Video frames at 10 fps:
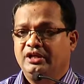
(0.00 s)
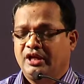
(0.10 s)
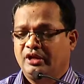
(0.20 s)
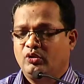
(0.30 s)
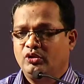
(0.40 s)

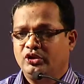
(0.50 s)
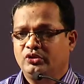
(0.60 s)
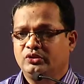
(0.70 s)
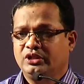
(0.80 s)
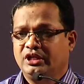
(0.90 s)
according
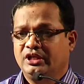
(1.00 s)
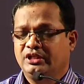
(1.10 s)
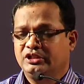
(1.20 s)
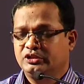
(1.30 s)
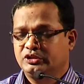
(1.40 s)
to the
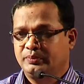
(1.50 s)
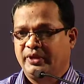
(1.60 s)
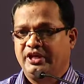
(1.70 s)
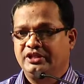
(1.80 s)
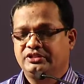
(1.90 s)

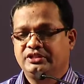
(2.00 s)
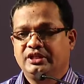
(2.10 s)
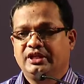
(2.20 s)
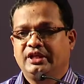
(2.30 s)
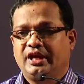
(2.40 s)
space,
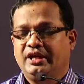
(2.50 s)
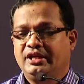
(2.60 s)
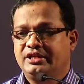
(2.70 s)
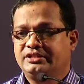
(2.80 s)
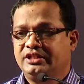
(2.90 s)

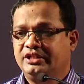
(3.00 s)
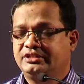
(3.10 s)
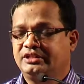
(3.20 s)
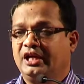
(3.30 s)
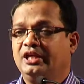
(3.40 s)
energy
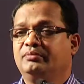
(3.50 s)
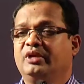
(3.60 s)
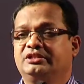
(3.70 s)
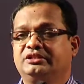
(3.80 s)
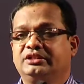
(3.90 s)
style
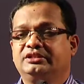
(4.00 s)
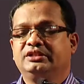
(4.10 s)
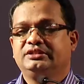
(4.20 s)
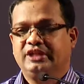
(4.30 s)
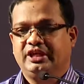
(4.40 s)
must
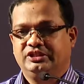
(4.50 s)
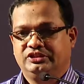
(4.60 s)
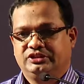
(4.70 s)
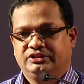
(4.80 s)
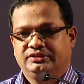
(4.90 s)

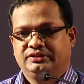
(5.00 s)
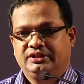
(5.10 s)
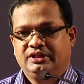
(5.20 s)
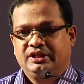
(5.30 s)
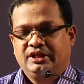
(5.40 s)
change.
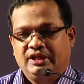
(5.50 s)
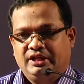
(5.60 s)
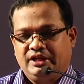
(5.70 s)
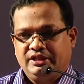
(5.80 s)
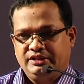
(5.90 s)

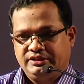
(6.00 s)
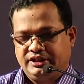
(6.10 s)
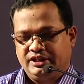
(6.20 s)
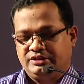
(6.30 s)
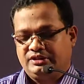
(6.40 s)
In
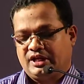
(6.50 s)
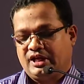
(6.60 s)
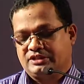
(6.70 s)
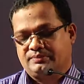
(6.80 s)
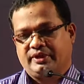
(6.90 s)
this
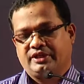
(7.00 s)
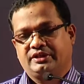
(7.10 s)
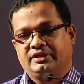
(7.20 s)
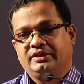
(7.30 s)
aspect,